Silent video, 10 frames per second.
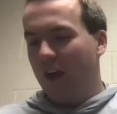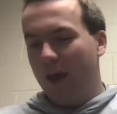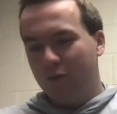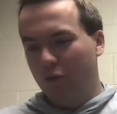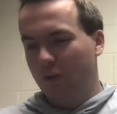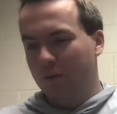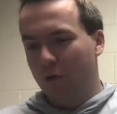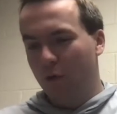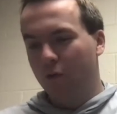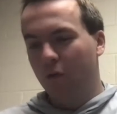absolutely
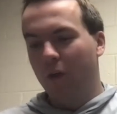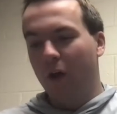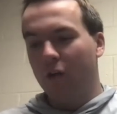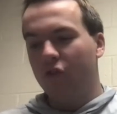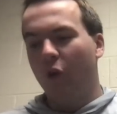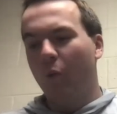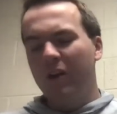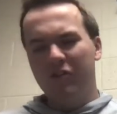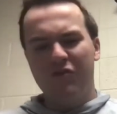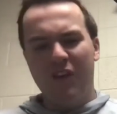beautiful there. So what
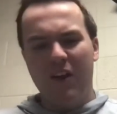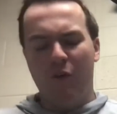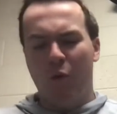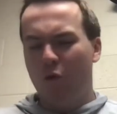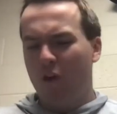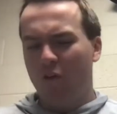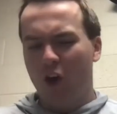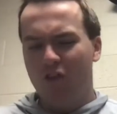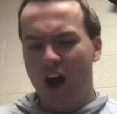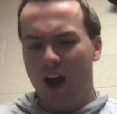is your favorite movie of
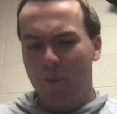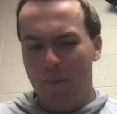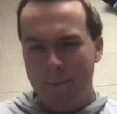all time?